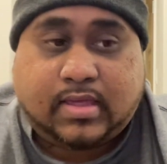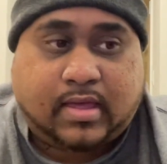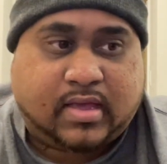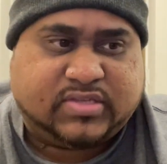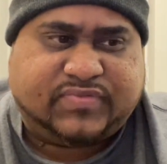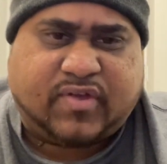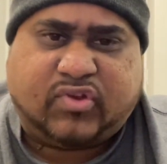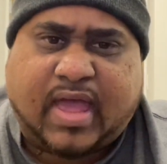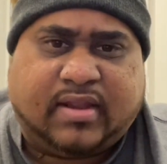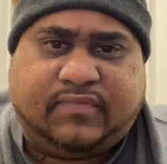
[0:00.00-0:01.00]
It's very
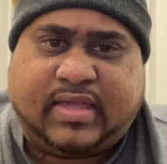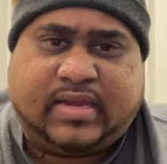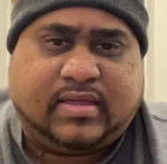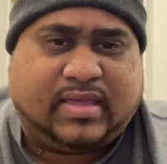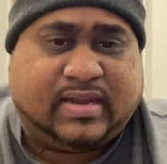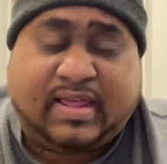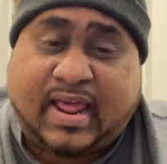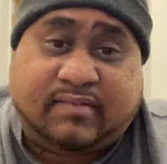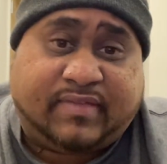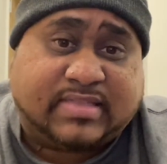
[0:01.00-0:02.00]
elevating. It
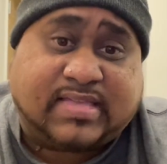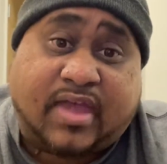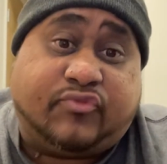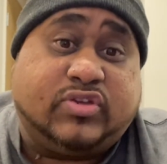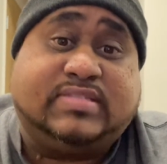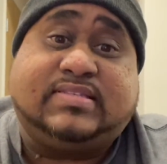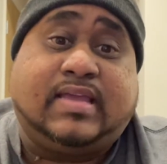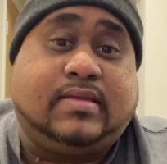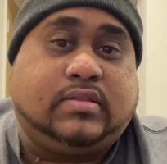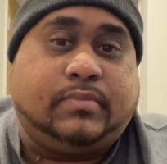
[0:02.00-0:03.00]
elevates every
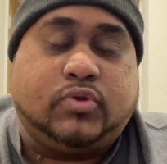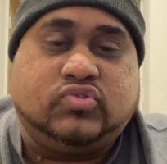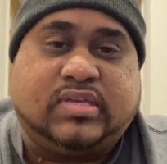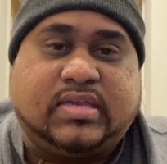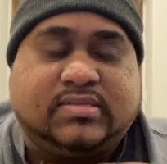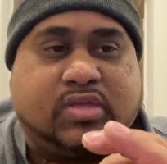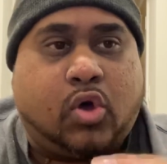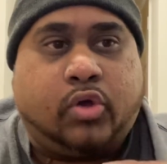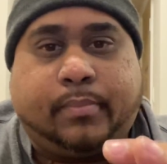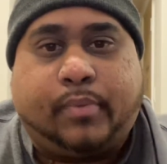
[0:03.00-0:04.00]
scene. The music is
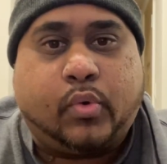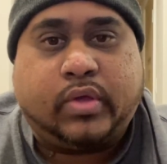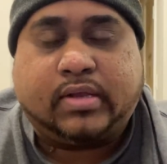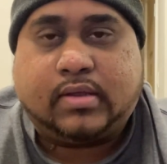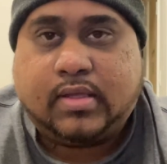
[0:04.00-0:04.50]
on point.